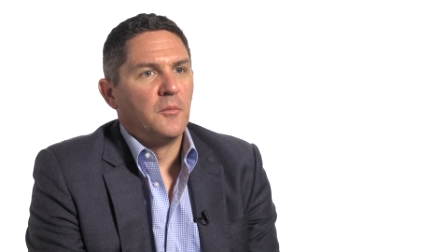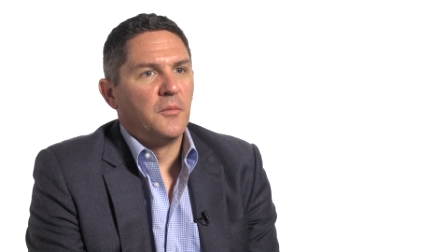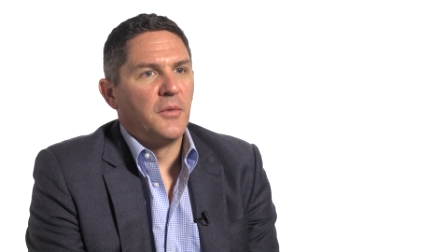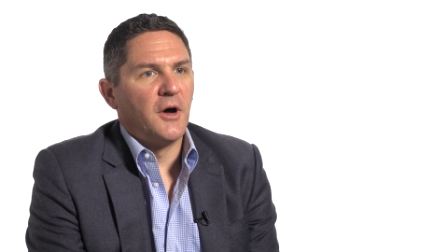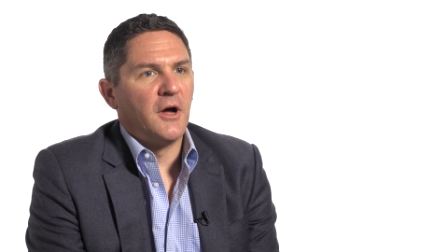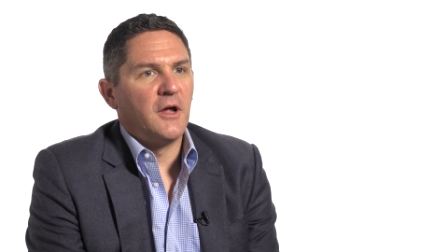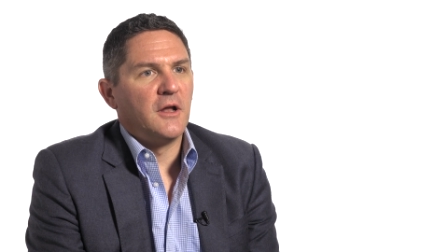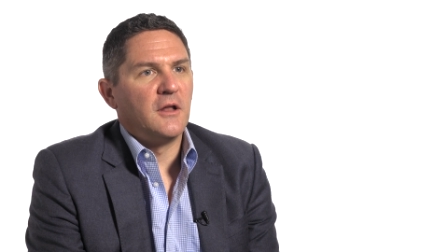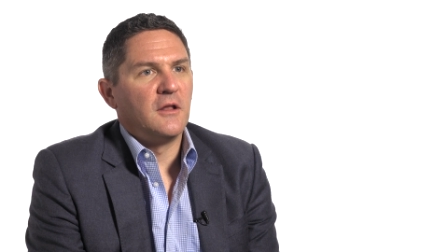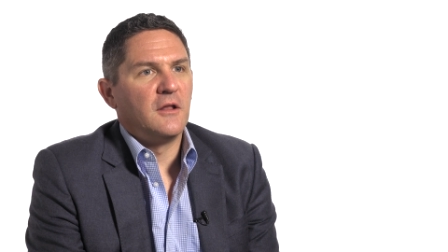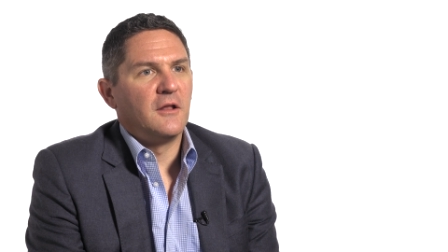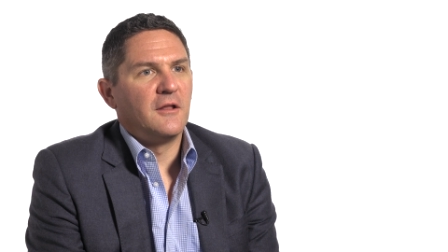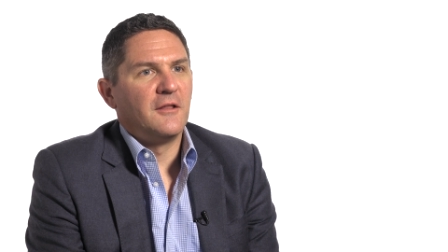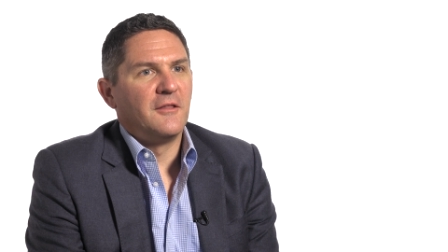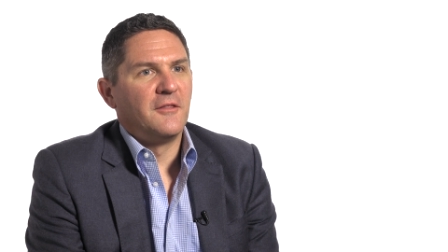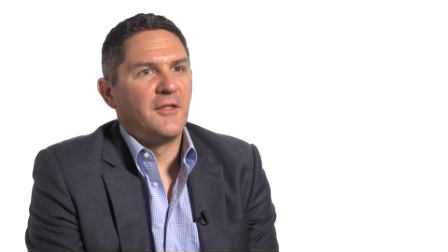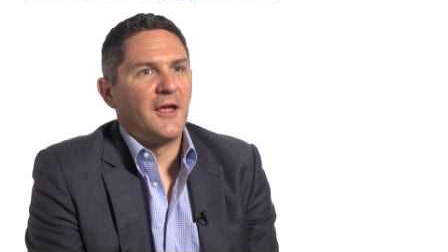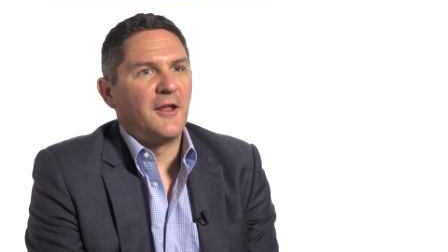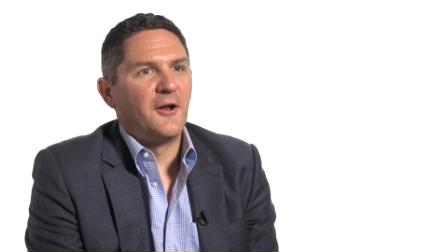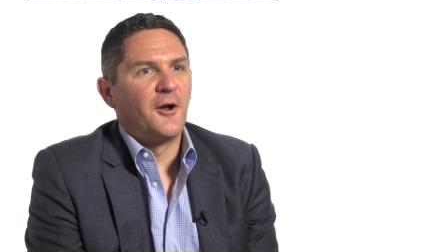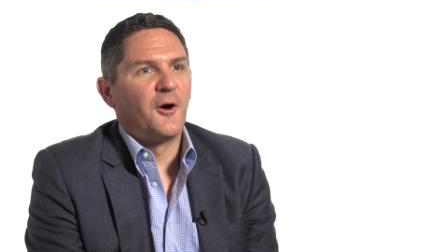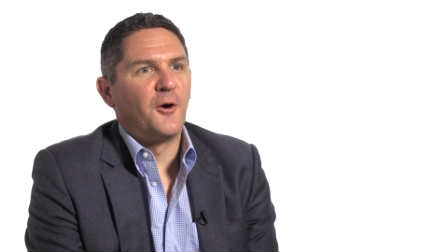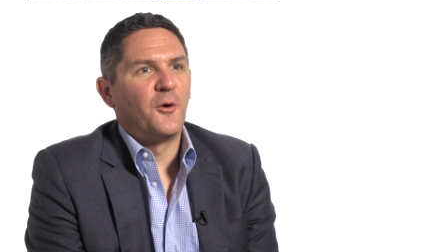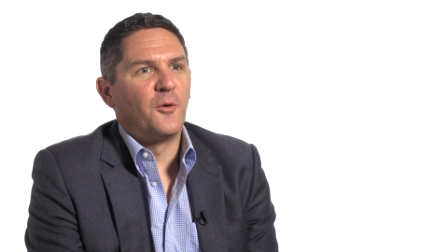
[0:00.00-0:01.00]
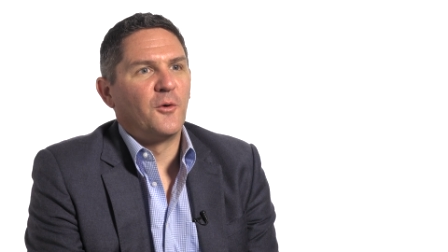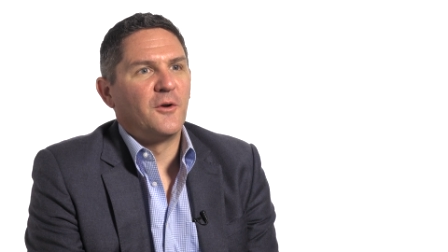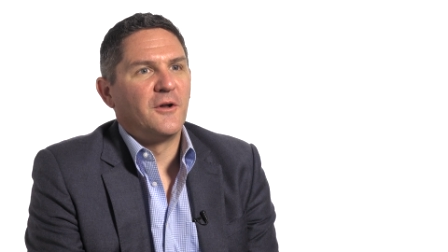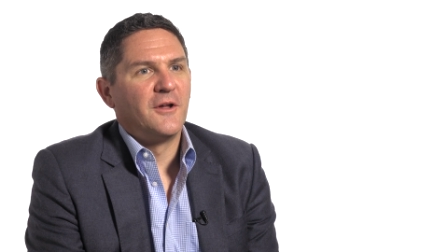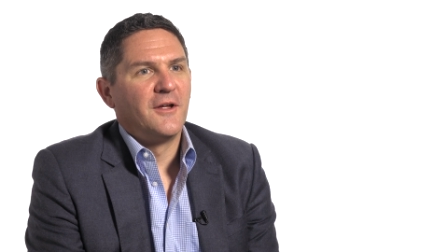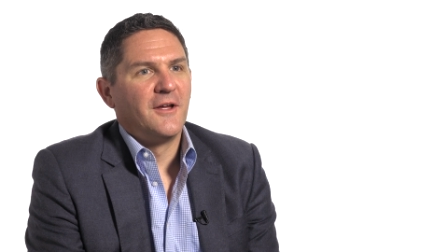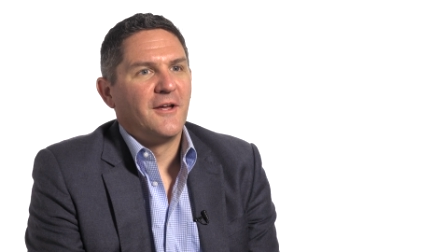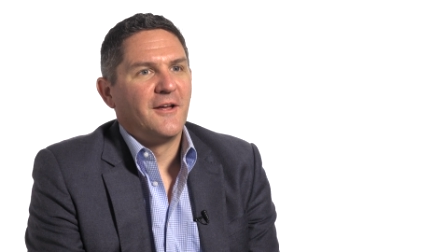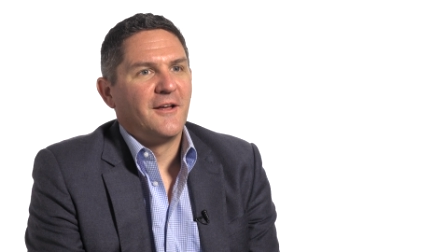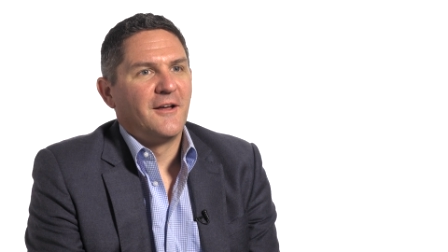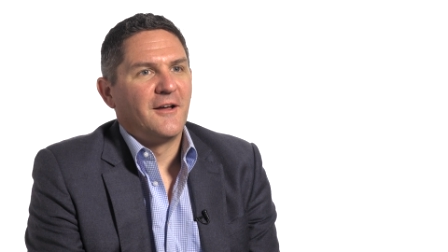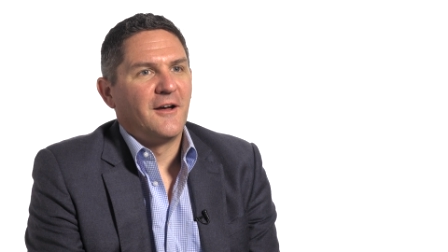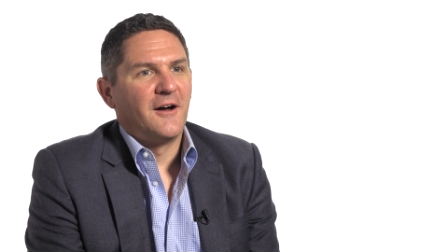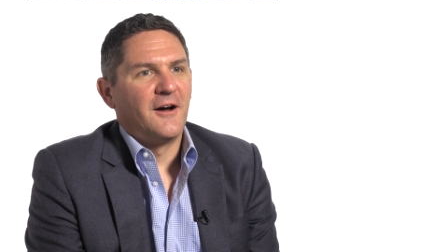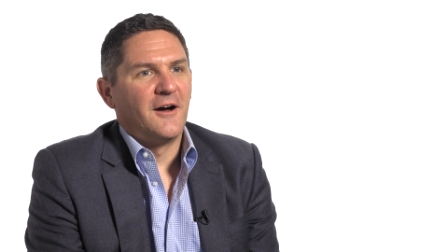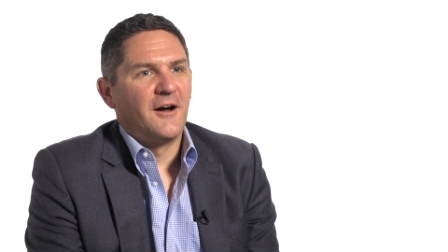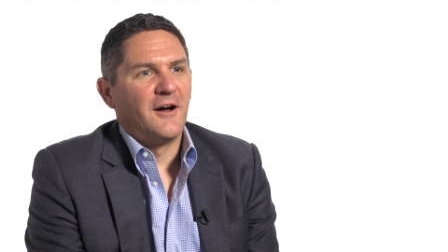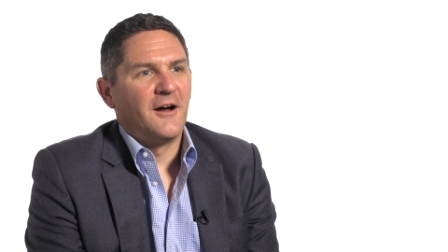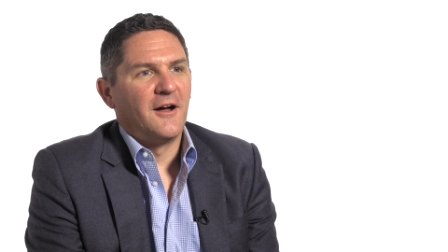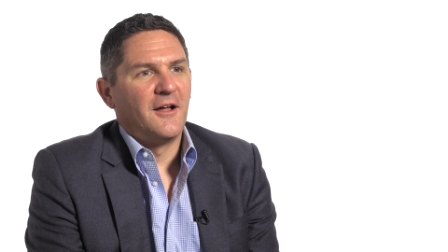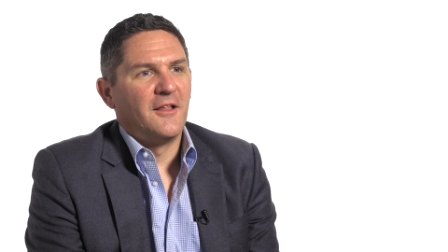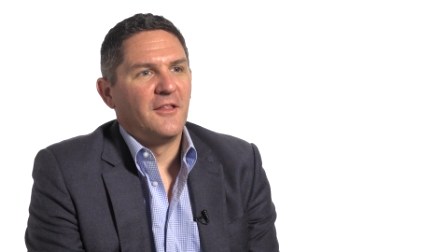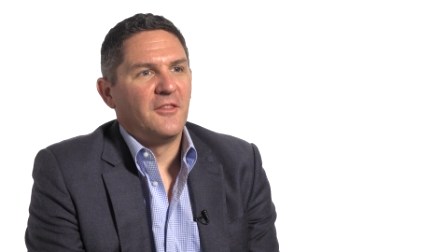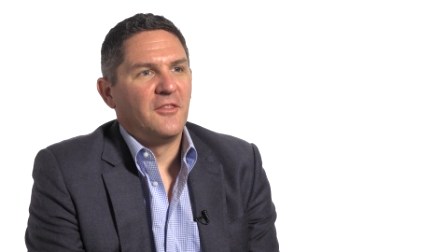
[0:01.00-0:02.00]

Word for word: but they don't, uh,